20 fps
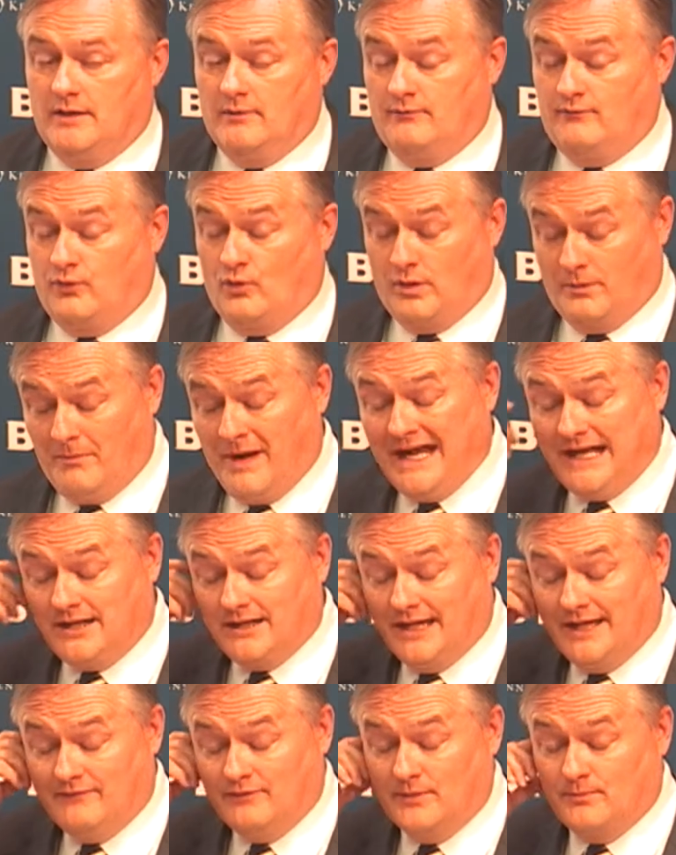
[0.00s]
for Mike
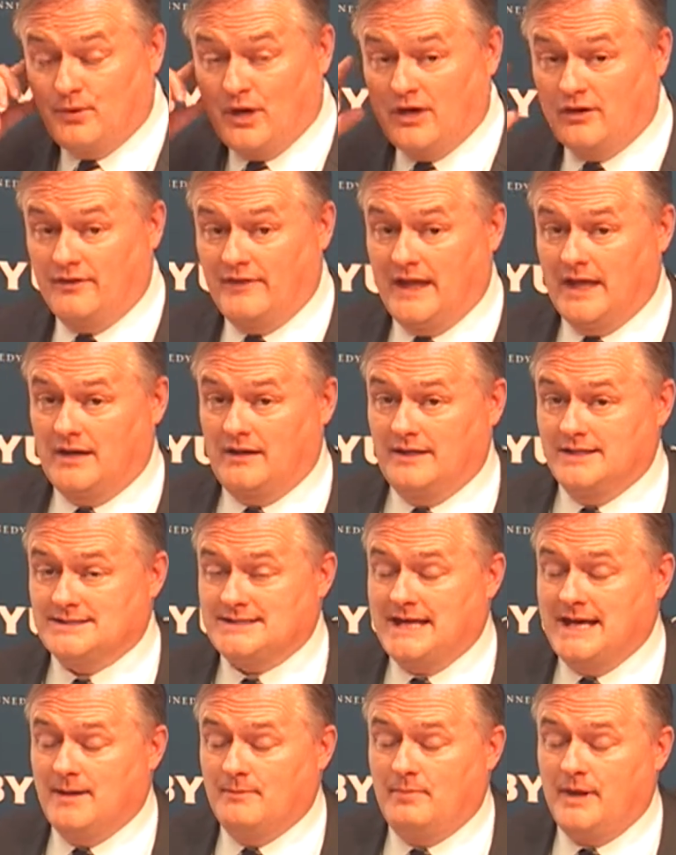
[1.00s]
Leavitt prior to that on his
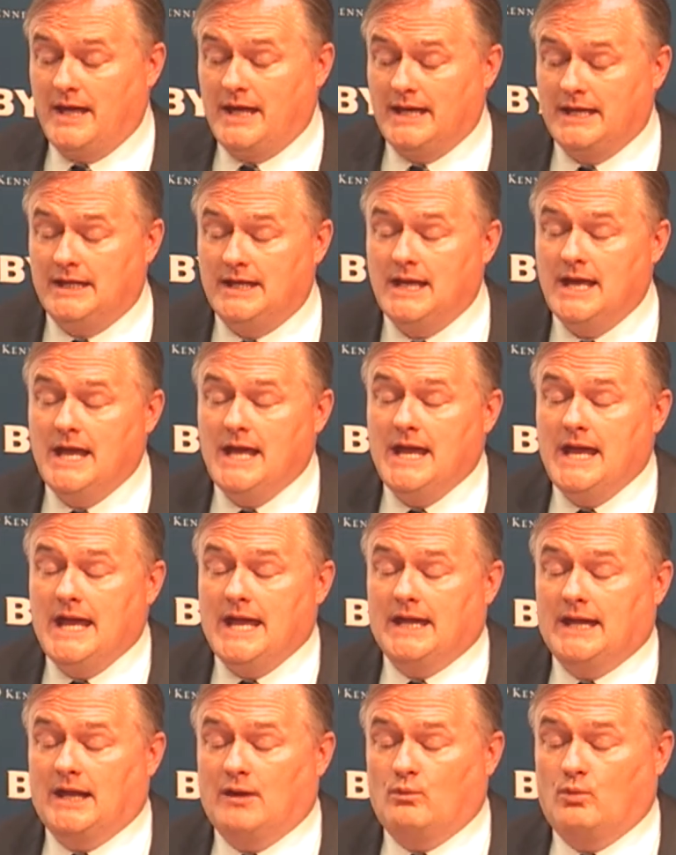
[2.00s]
campaign,
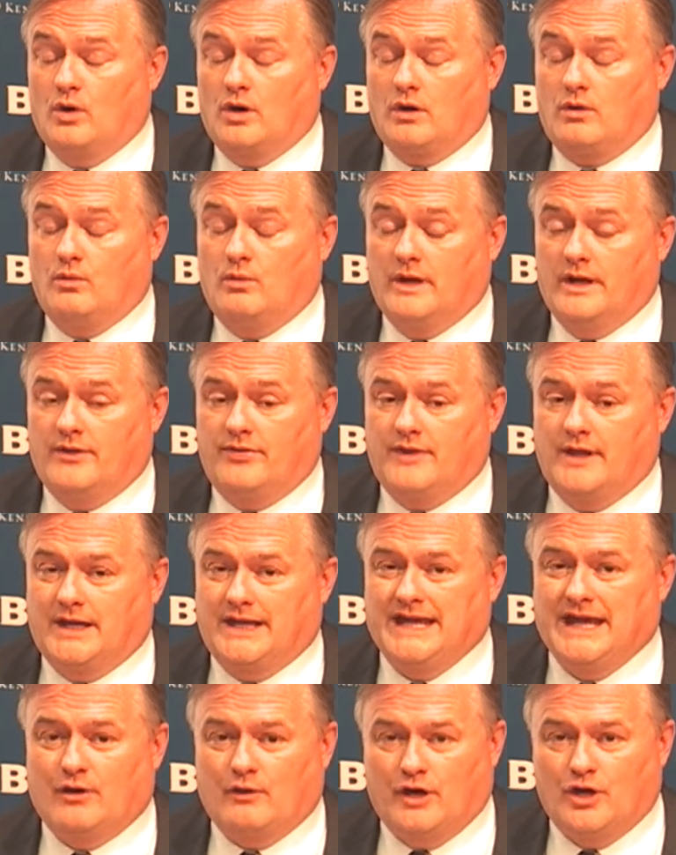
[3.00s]
and I work with
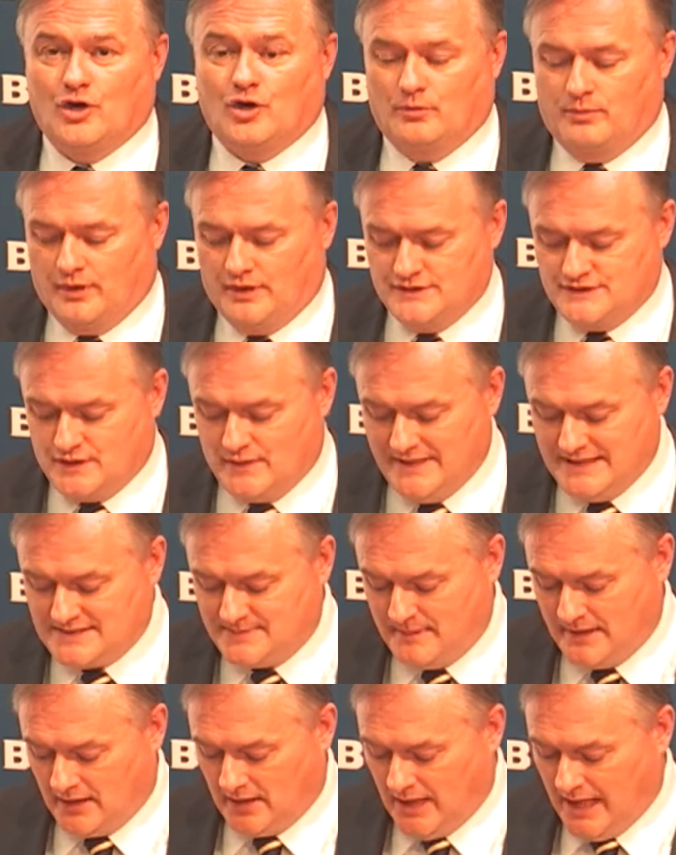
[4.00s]
Gary Herbert. So it's
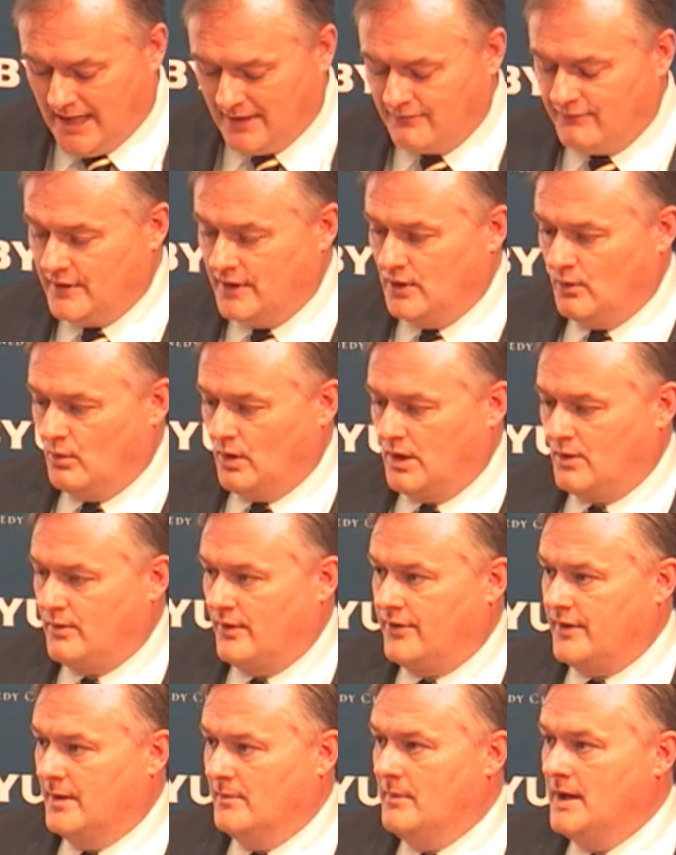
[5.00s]
been a lot of fun to work
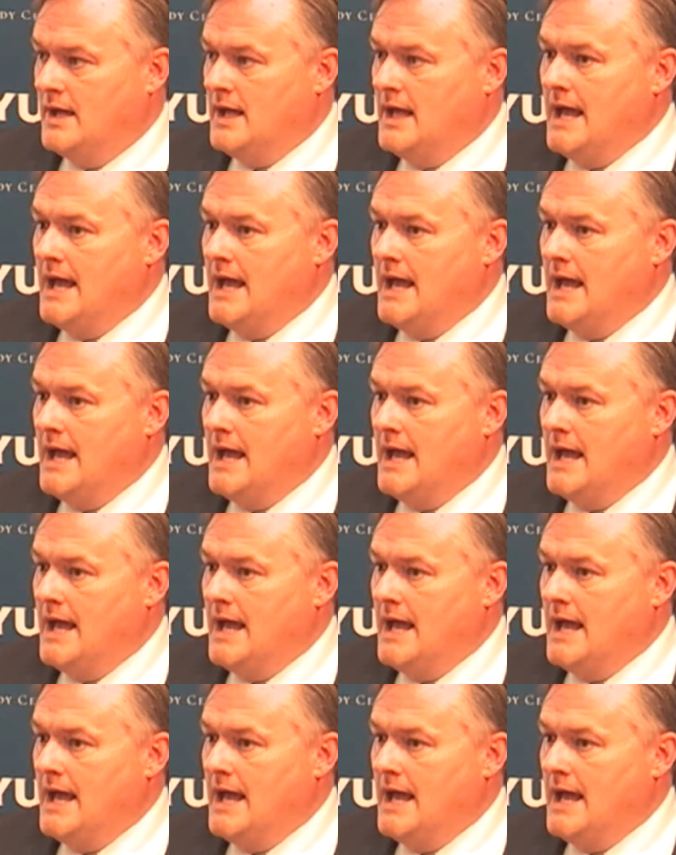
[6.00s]
with them.